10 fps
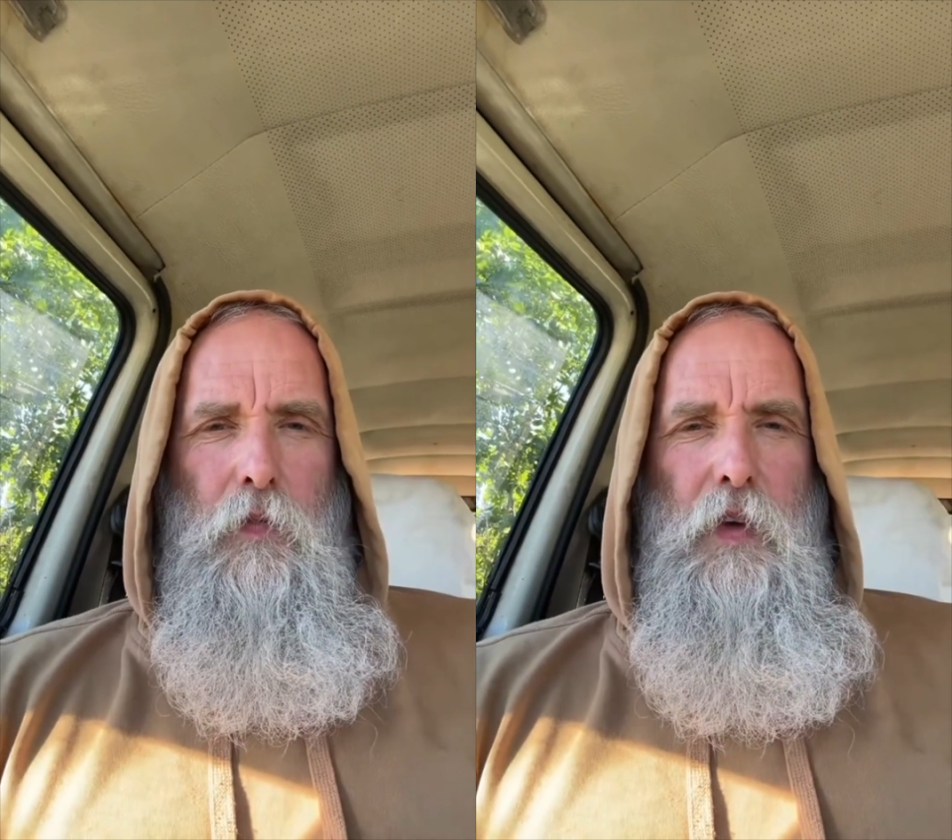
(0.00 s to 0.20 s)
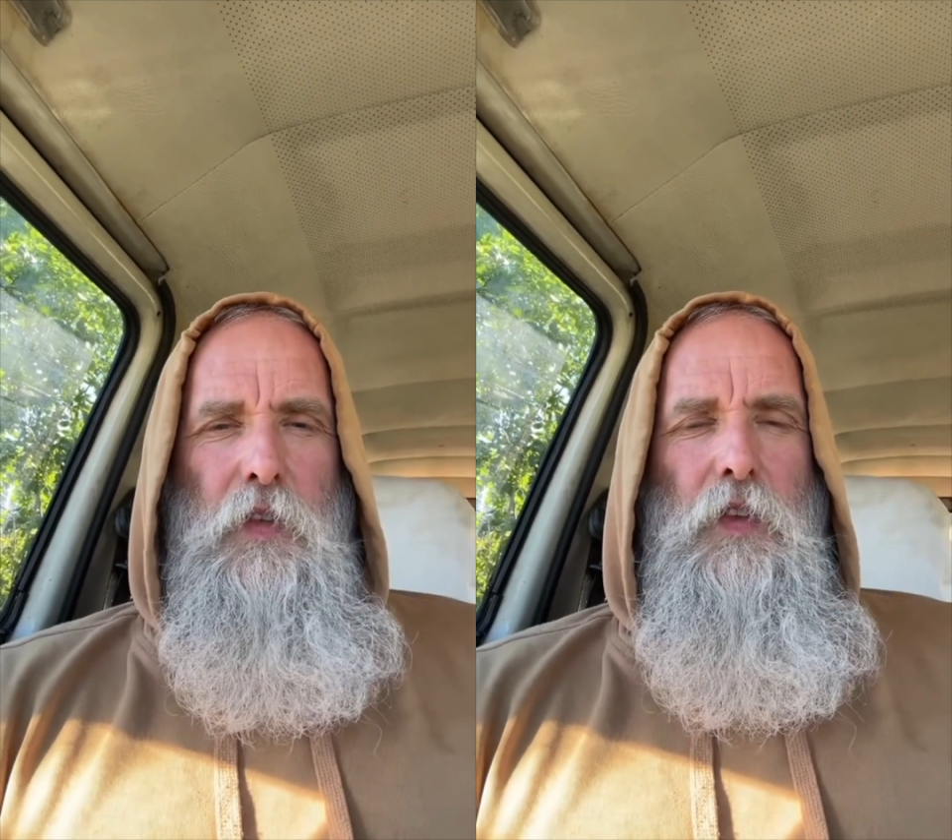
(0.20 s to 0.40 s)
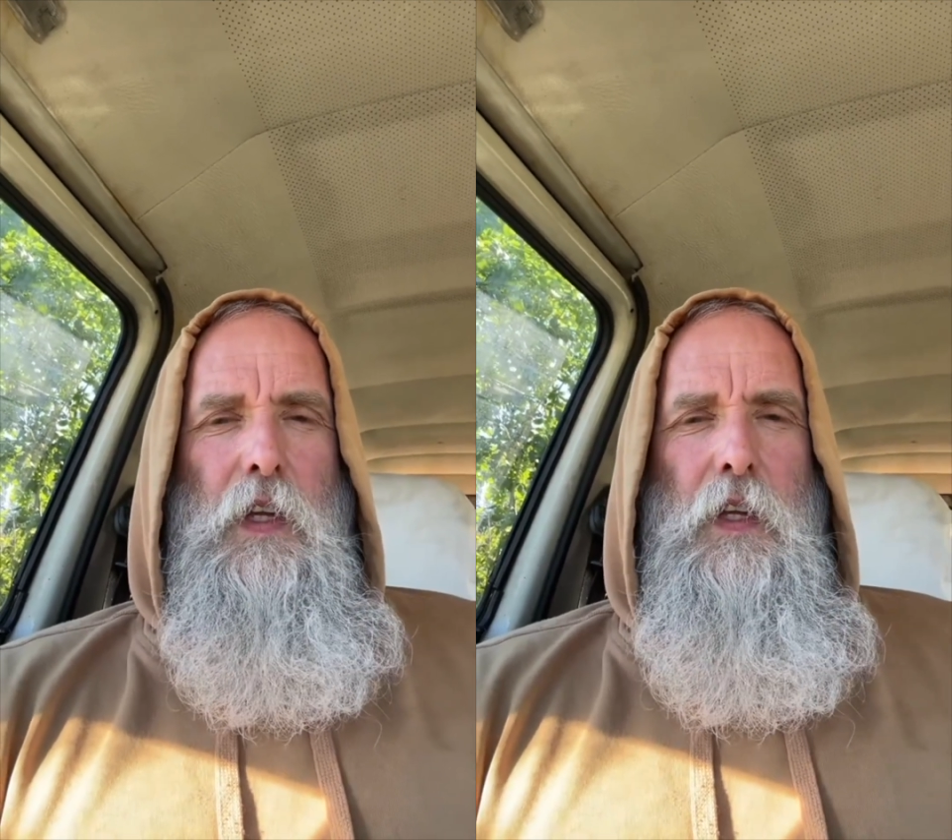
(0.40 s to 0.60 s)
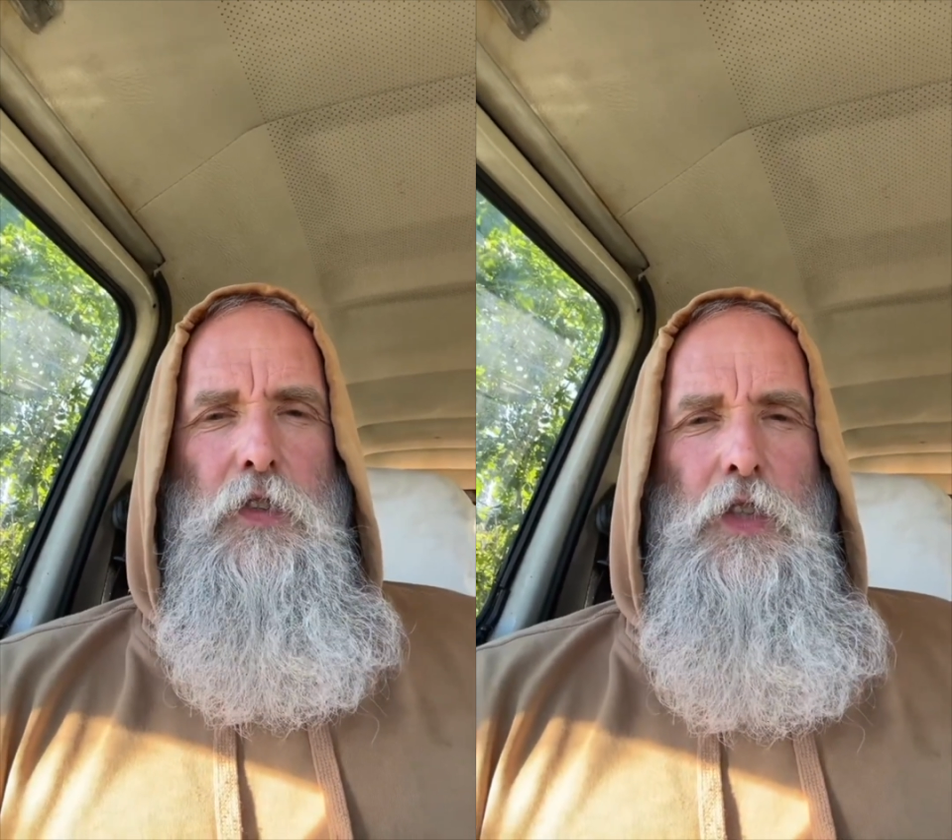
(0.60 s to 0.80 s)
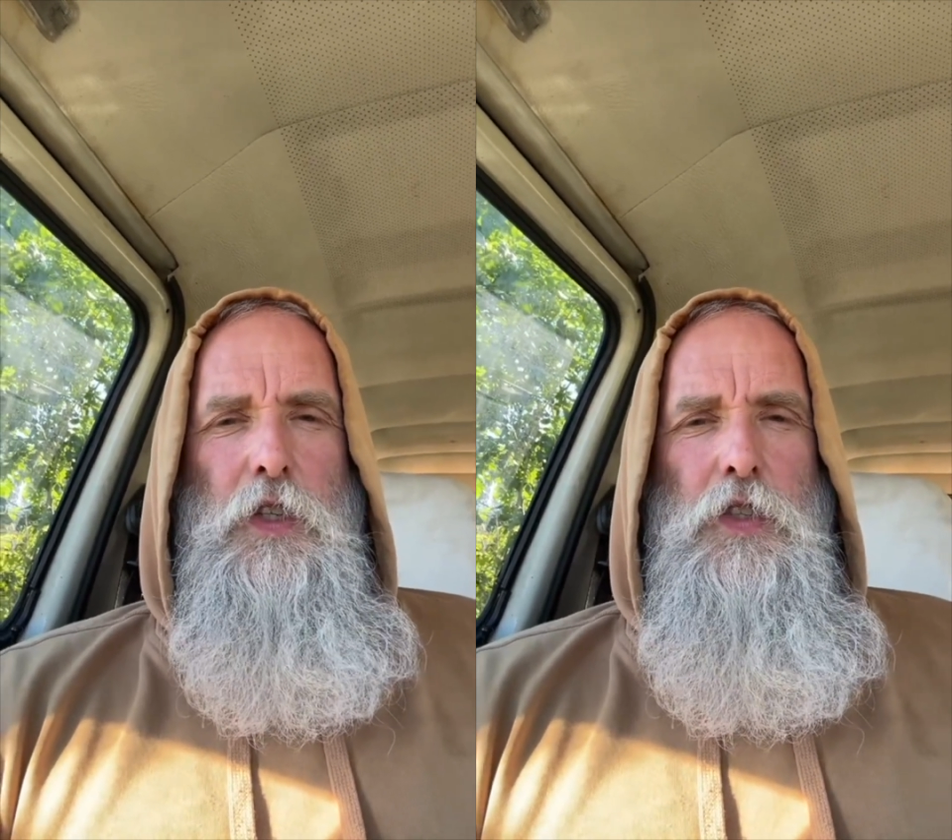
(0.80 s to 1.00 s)
fair skin, and
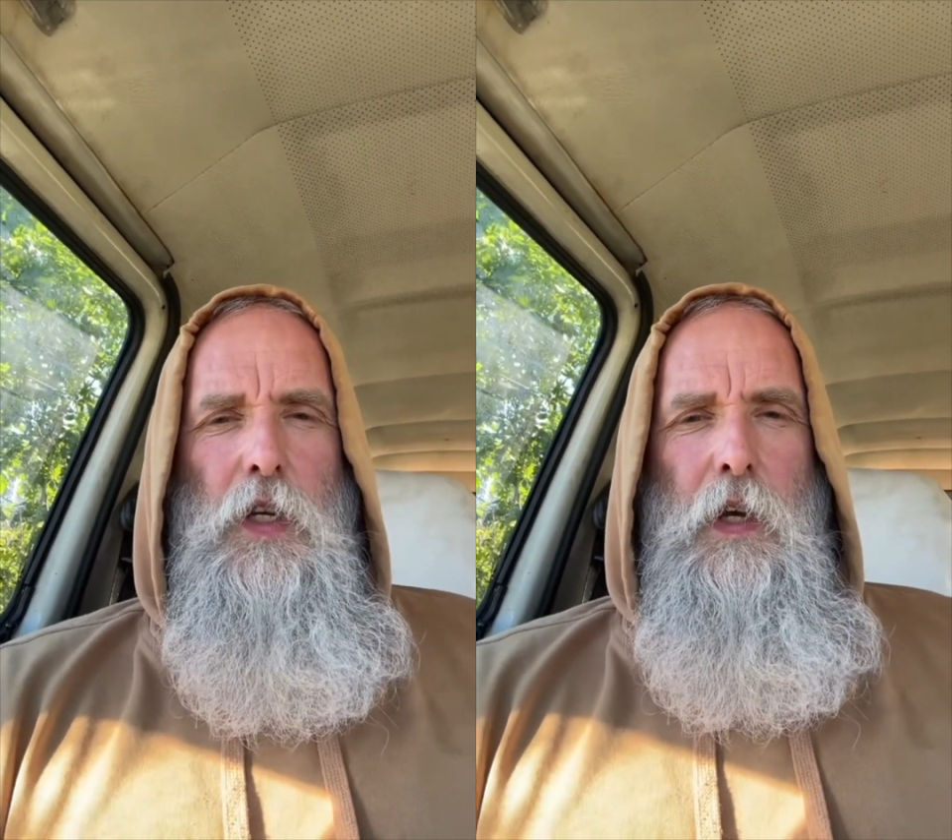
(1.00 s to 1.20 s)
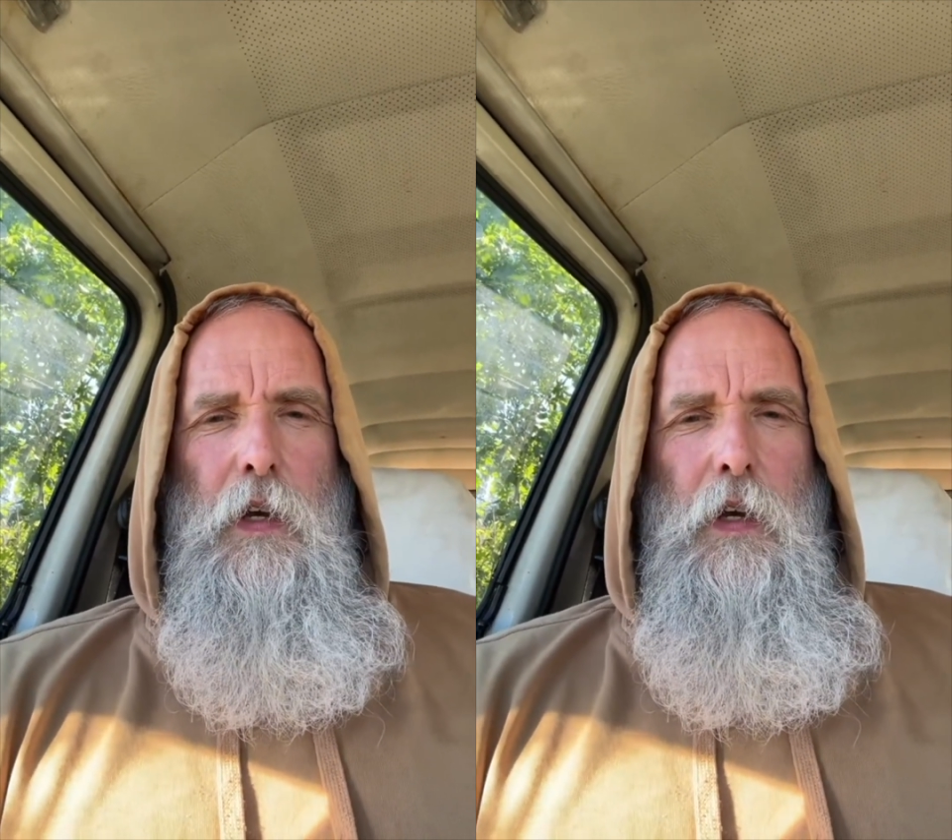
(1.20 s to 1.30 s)
such,